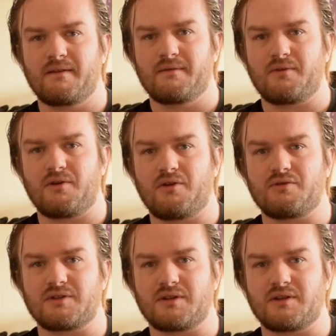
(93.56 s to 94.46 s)
for
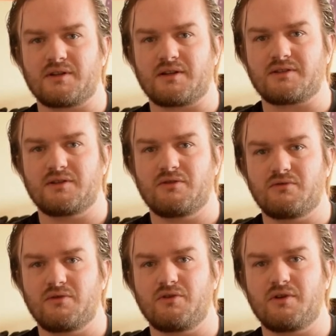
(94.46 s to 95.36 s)
her to get to
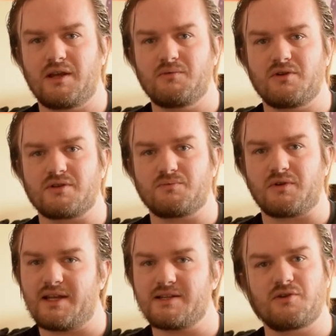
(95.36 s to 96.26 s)
know who he was and what
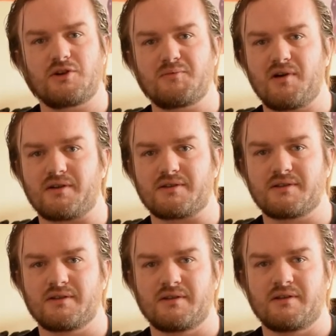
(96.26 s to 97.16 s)
he's all about.
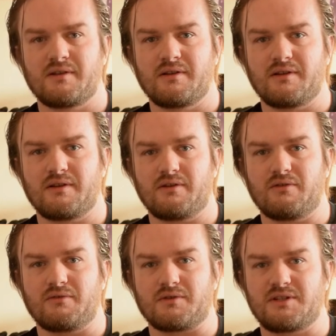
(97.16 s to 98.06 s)
You
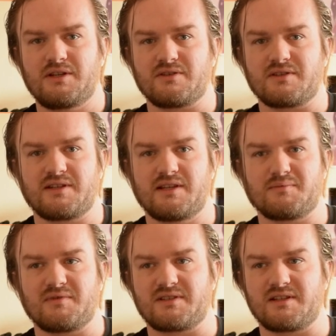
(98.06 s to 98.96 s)
know, she just sees
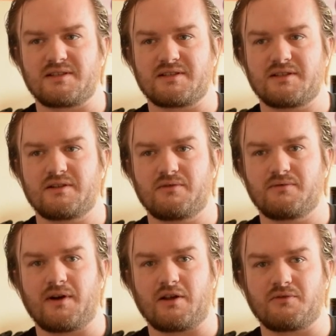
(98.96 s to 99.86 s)
him as this, you know,
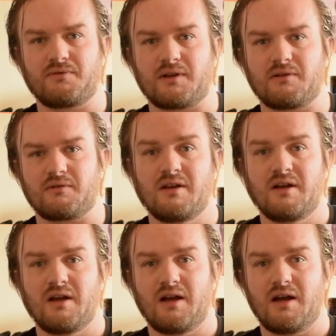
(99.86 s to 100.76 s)
father figure,
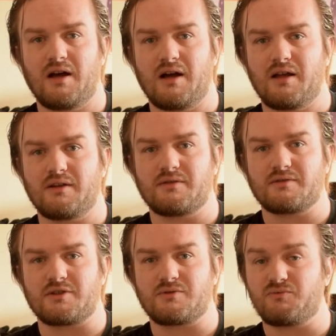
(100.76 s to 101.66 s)
and
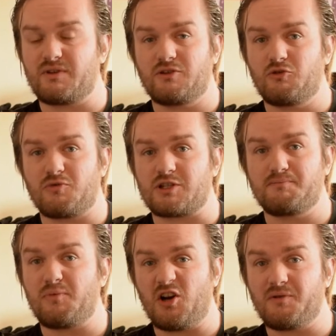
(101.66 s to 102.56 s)
she doesn't really know much
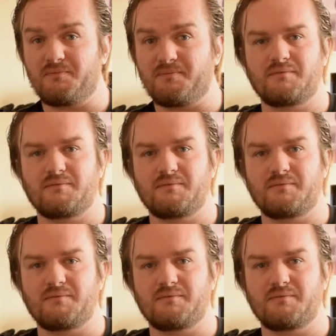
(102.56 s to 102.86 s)
about him.